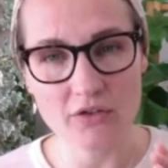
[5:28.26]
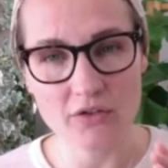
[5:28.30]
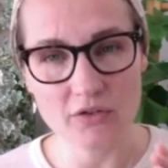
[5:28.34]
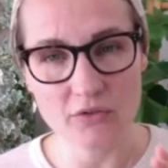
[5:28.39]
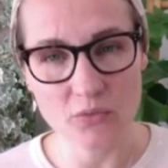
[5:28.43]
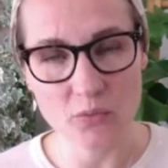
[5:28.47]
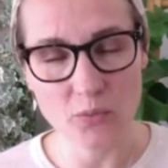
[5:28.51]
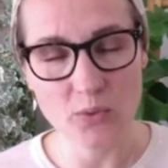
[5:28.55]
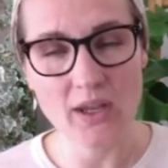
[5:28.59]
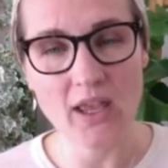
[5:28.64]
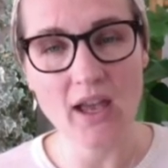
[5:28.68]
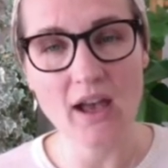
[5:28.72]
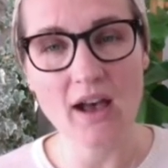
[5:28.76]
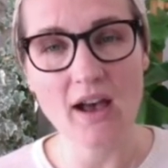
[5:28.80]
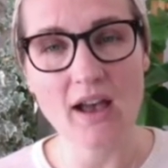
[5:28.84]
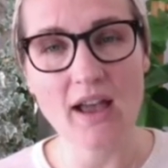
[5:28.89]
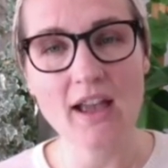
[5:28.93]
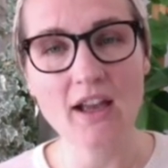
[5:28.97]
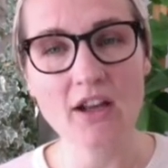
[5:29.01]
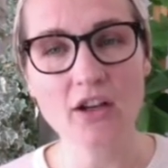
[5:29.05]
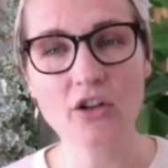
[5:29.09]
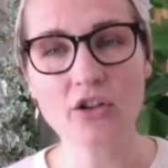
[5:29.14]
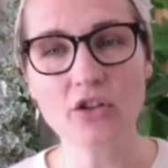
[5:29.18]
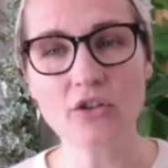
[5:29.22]
we are
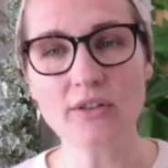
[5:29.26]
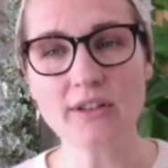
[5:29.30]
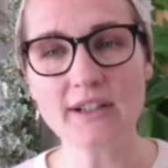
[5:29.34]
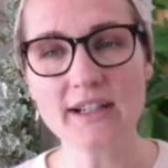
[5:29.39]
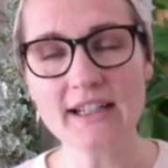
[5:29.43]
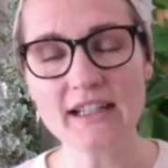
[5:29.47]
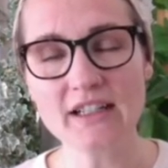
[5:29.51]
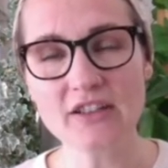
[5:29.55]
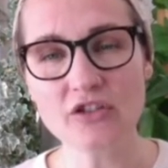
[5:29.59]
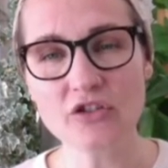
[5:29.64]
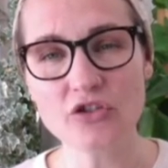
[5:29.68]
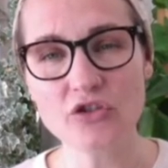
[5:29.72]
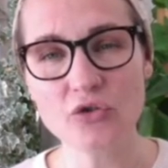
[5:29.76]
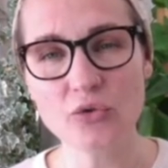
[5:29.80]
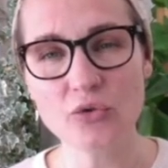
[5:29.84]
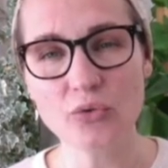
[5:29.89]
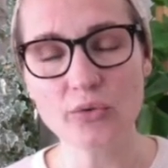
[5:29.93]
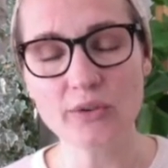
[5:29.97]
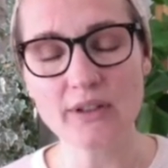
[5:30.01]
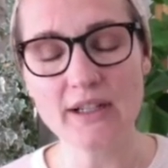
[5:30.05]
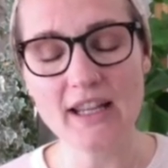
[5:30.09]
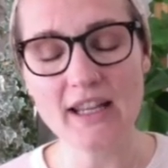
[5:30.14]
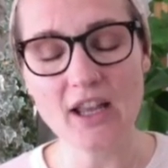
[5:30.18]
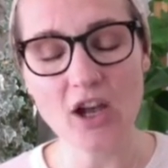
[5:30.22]
encouraged to
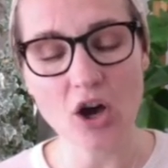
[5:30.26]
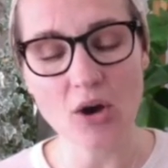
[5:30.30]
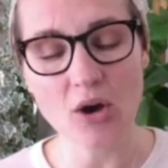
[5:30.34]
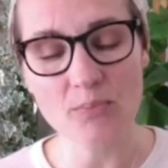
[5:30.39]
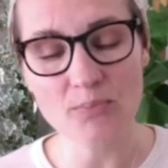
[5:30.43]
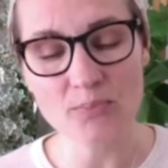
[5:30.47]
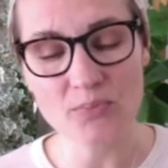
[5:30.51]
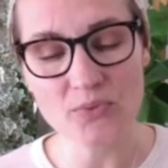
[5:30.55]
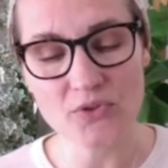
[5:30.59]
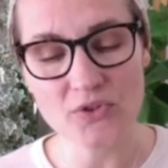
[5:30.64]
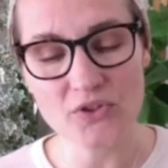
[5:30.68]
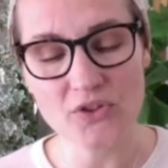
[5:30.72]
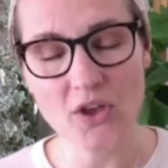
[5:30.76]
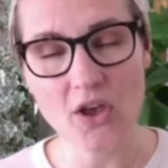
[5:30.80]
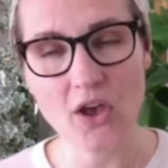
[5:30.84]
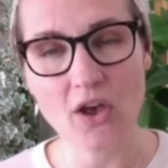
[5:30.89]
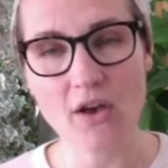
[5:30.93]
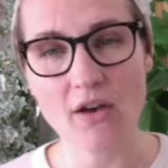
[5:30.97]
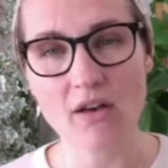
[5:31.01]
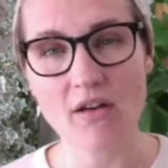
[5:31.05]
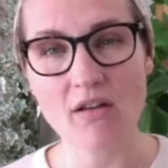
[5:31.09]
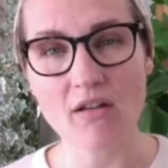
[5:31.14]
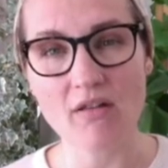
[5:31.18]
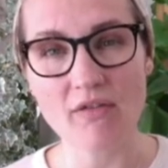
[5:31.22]
really
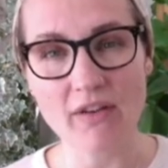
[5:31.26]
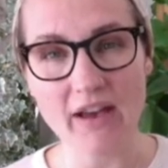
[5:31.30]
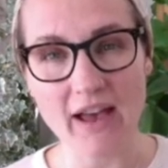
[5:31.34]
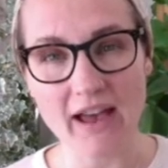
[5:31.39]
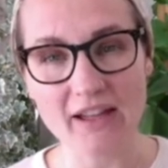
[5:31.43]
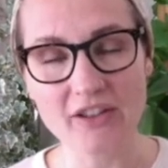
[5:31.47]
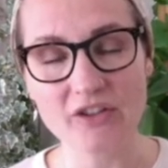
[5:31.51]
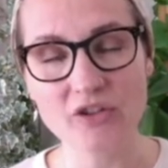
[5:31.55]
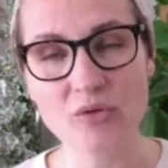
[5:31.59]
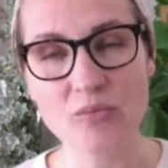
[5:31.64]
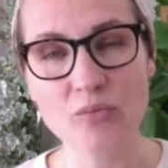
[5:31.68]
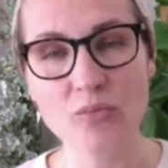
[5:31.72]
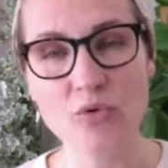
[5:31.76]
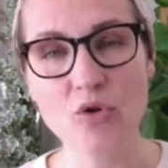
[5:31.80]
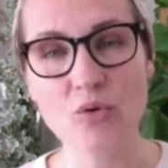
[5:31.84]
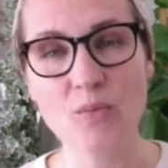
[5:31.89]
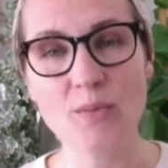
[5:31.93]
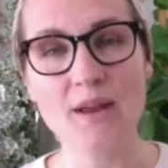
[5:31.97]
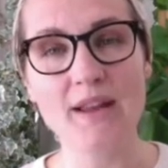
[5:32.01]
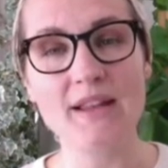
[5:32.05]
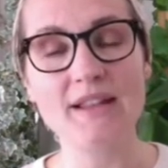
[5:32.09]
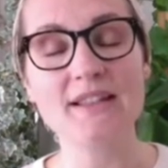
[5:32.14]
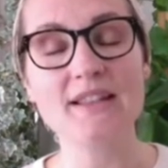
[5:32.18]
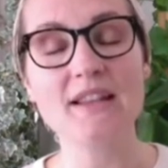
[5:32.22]
observe at the
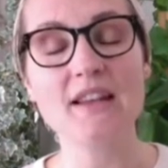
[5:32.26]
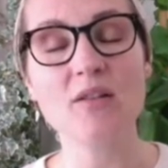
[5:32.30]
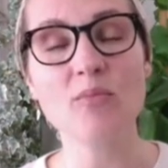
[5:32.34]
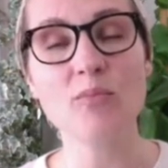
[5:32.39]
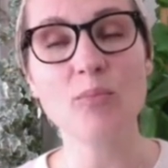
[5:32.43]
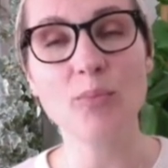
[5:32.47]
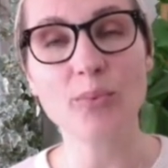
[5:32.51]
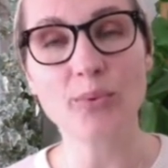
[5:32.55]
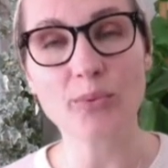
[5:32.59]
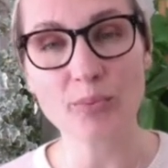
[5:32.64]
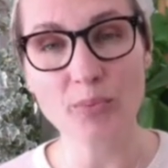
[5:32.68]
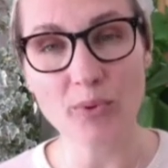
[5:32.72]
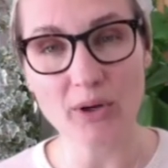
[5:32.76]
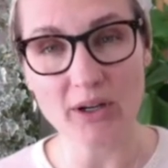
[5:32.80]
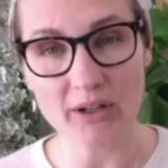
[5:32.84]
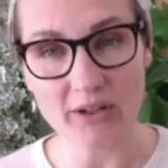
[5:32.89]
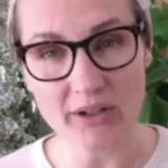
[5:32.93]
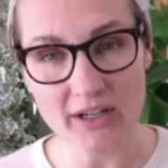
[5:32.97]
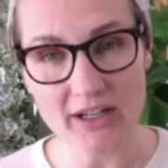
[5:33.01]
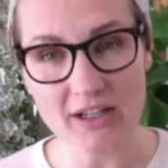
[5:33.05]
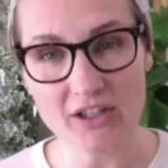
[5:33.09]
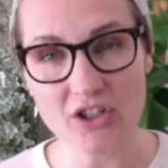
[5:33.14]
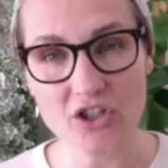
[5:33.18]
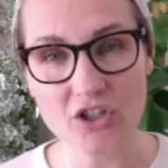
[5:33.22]
moment in
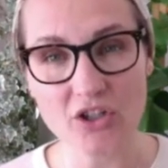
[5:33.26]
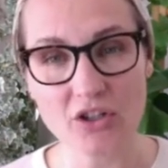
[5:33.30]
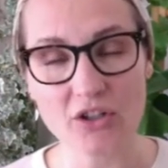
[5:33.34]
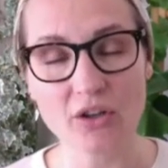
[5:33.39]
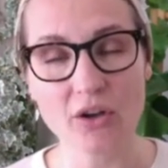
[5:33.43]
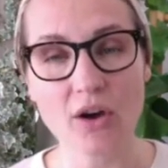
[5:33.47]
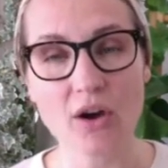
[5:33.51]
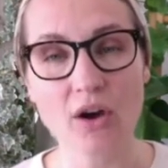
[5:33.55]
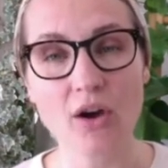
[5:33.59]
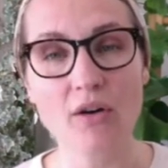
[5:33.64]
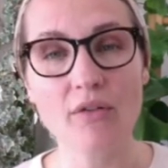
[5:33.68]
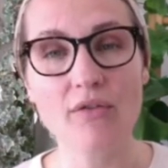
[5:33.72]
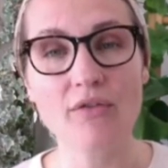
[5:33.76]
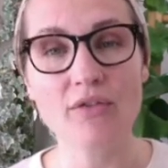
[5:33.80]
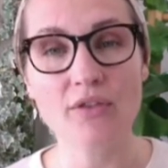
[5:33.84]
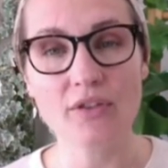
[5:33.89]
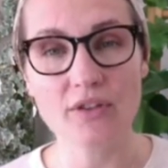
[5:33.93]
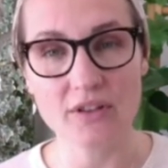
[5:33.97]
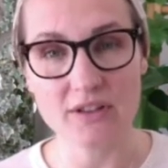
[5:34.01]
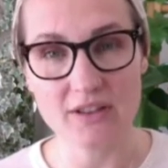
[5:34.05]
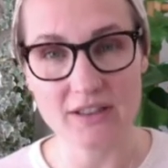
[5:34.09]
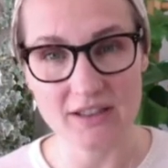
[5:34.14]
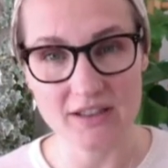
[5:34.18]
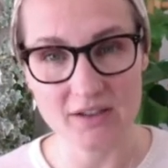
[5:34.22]
preparation of
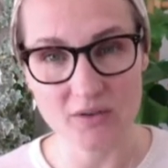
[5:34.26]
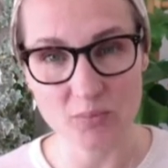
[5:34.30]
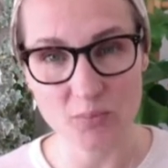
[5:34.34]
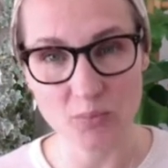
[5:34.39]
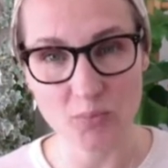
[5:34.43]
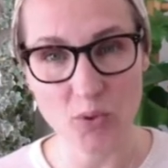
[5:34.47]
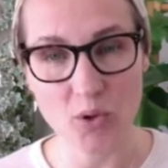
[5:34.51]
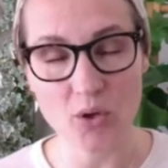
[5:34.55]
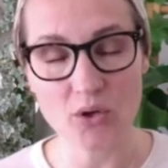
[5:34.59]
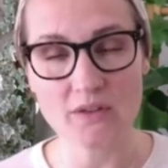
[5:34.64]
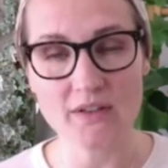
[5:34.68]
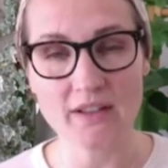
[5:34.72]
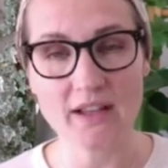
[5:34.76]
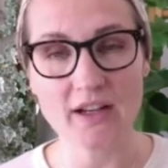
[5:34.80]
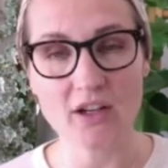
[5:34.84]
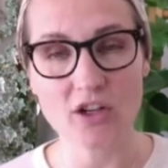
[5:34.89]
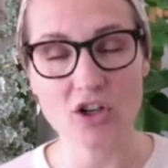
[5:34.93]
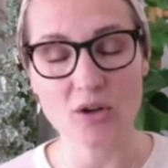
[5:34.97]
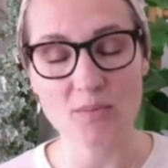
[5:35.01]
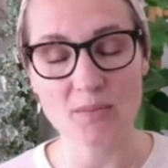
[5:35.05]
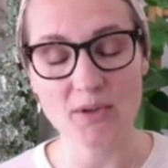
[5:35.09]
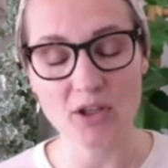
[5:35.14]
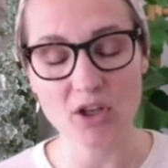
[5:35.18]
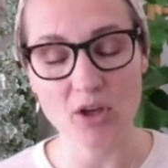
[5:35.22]
this portal
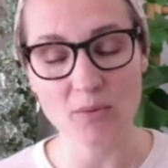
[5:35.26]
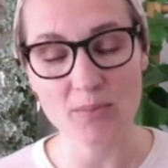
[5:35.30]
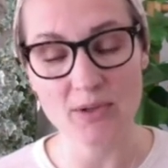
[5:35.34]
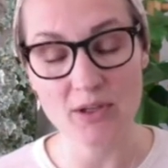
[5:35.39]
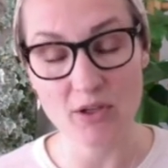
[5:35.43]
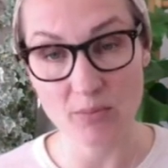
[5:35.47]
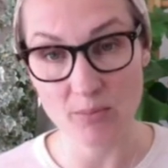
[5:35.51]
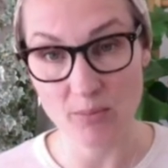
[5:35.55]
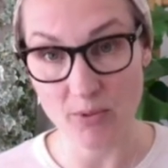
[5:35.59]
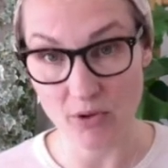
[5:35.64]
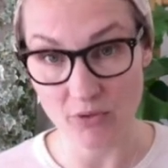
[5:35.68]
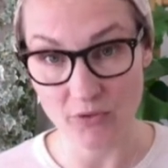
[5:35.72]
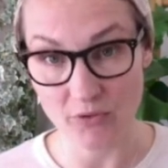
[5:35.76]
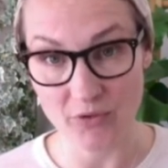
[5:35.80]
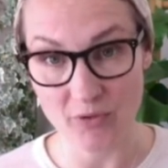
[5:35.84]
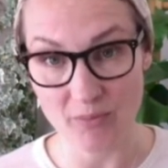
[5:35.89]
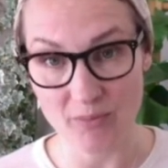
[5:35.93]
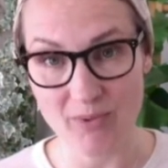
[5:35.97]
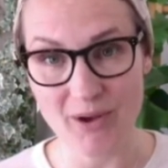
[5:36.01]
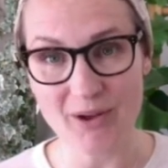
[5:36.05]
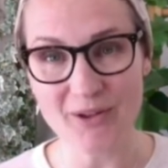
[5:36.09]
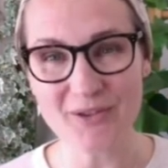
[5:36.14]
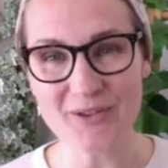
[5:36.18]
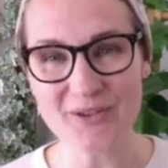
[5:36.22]
coming up in about a
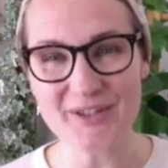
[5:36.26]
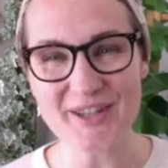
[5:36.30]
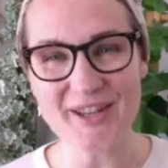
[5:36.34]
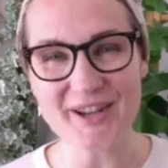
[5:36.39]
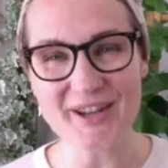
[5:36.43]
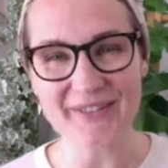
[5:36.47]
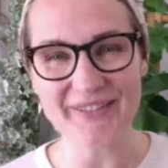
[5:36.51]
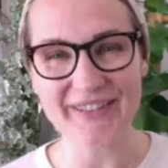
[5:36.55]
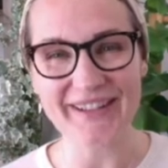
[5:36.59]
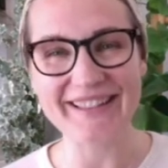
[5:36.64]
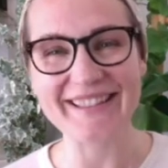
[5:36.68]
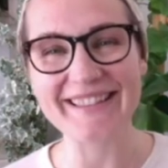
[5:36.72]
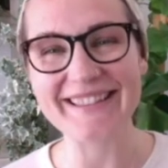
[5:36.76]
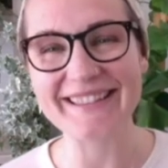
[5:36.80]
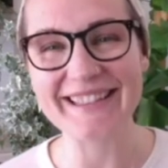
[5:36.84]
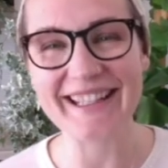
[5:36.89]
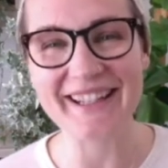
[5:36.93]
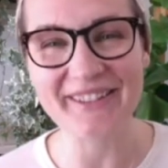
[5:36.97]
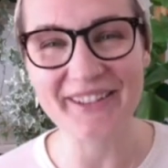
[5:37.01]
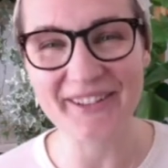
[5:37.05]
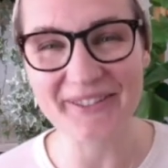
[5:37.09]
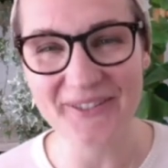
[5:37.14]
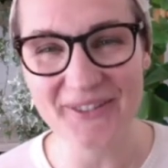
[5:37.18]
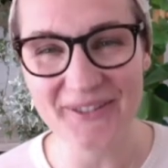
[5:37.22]
month now, by the
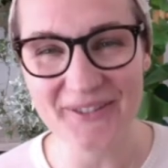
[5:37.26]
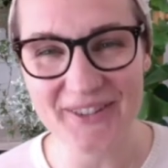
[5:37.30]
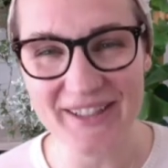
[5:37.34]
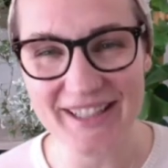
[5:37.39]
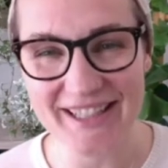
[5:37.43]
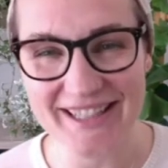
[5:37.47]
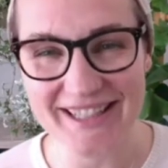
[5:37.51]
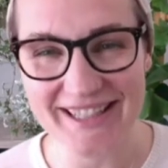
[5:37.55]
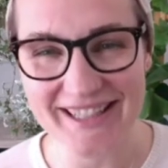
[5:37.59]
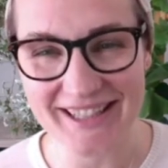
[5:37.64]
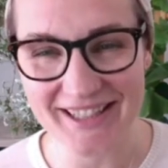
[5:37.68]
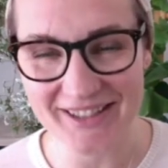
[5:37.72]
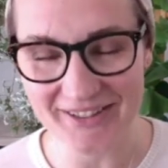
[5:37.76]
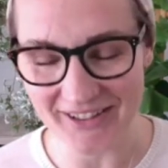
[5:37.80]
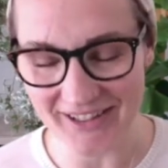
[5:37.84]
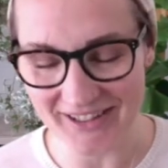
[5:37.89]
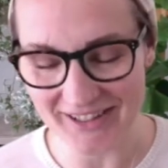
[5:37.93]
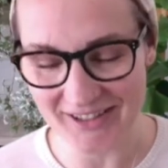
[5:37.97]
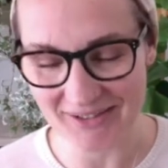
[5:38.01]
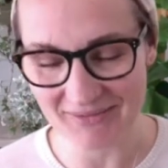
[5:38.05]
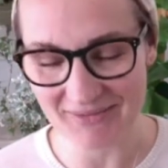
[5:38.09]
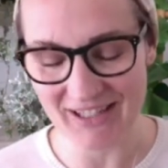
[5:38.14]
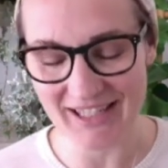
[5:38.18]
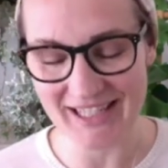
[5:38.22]
time I publish this
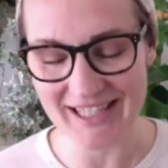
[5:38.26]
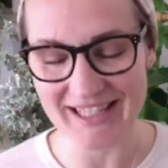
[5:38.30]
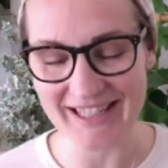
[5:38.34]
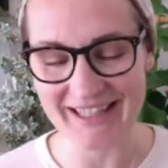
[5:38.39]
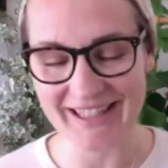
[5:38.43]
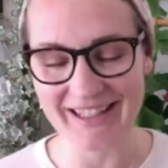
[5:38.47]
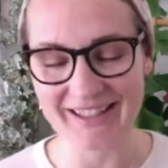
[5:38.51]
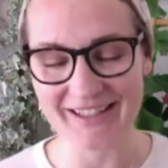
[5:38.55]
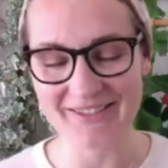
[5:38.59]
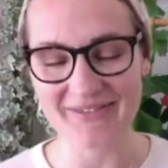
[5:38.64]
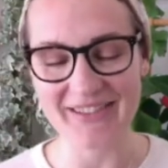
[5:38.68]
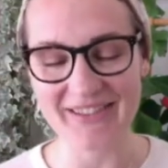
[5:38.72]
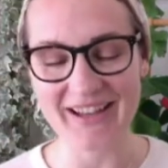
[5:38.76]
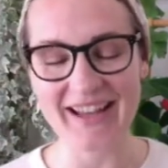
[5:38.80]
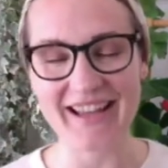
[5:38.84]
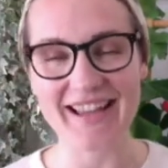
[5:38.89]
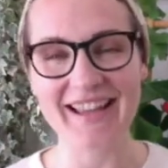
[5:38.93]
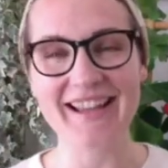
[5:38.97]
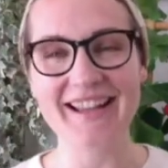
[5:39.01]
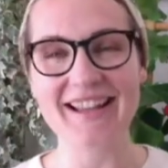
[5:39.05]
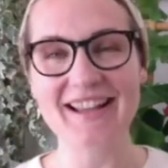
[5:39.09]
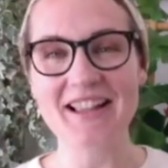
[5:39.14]
transmission on my